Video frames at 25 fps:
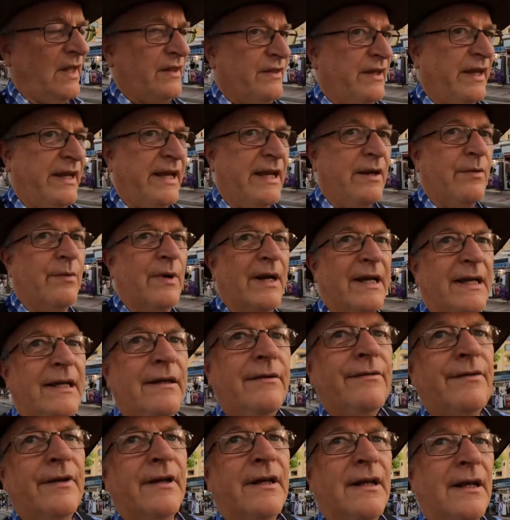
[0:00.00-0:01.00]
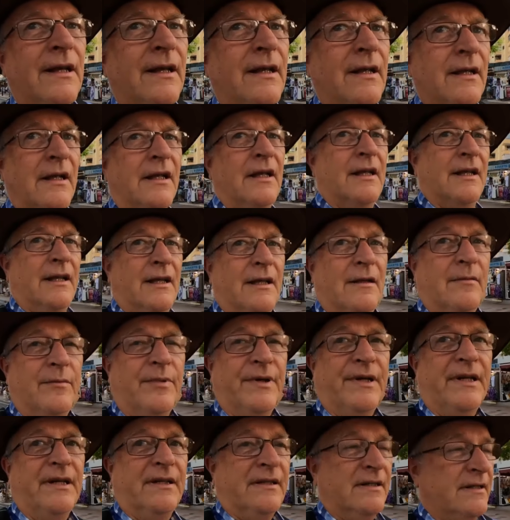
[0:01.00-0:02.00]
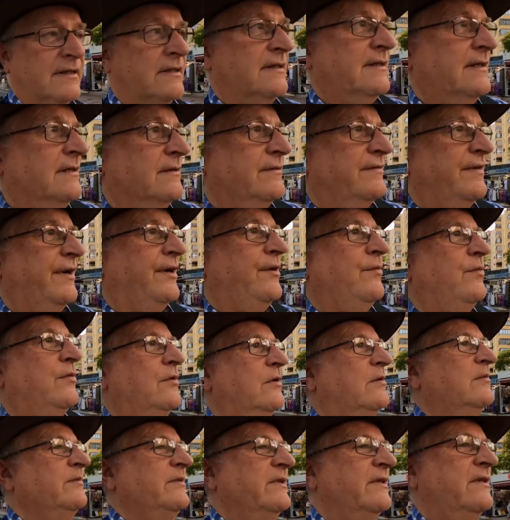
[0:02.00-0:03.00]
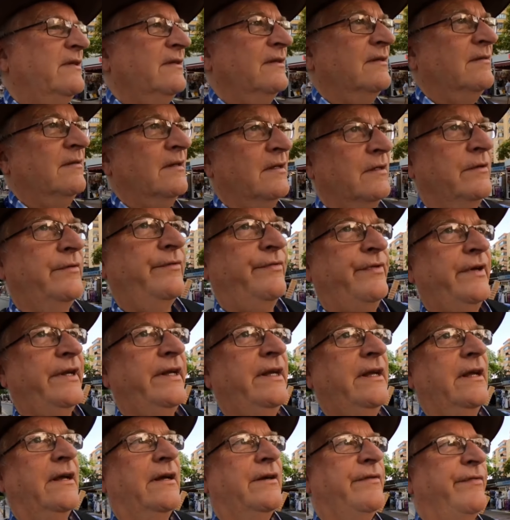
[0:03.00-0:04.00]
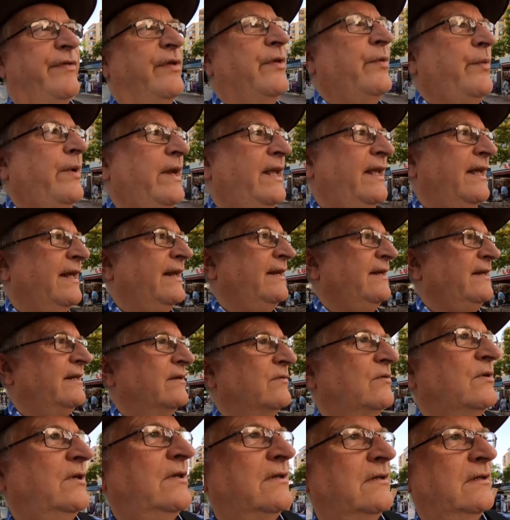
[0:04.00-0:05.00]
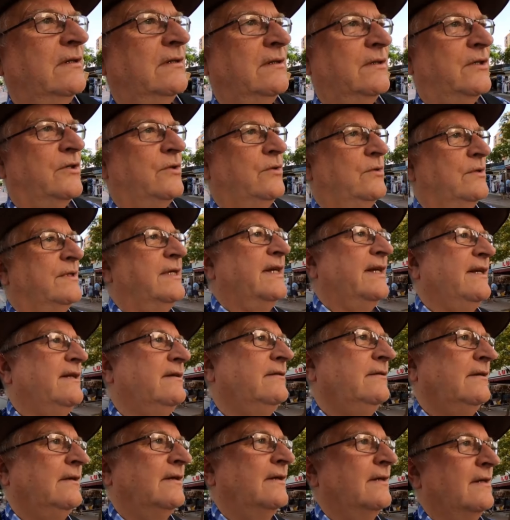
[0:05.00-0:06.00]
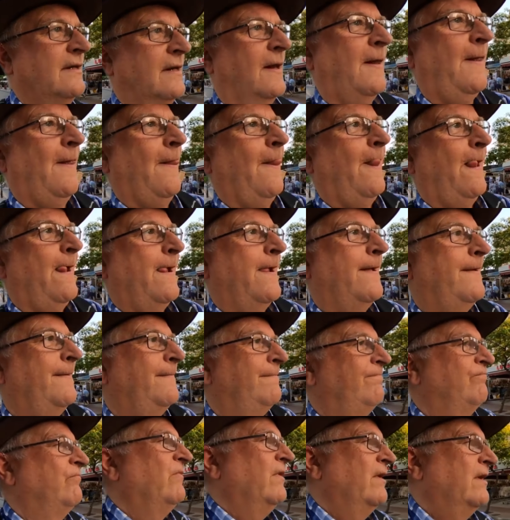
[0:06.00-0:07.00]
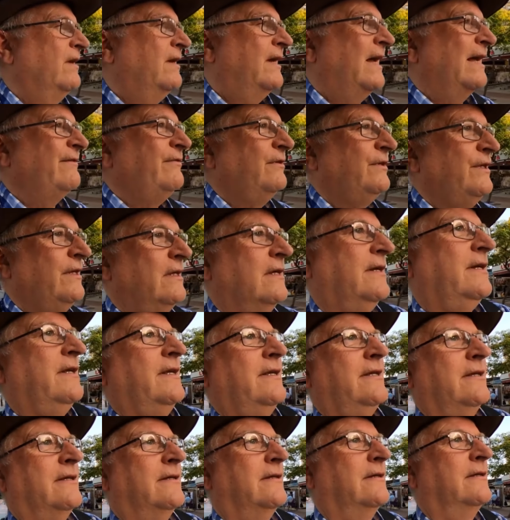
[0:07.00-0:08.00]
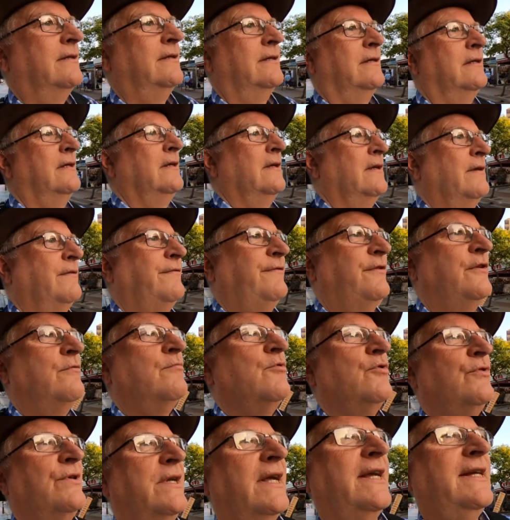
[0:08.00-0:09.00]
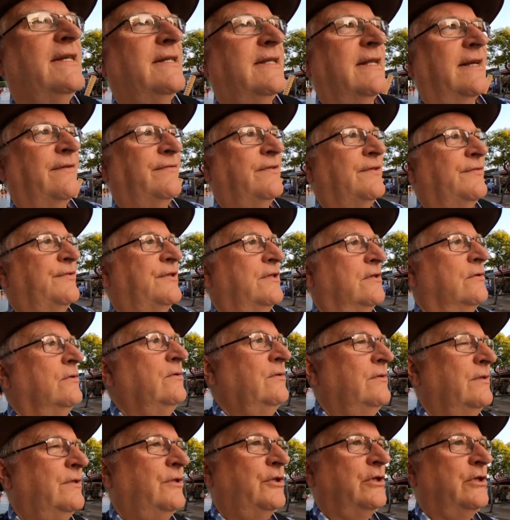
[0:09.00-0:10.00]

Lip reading: the heat wave, but it's still very warm. Hopefully over the weekend it will cool down. I've only got a few more days left of school. The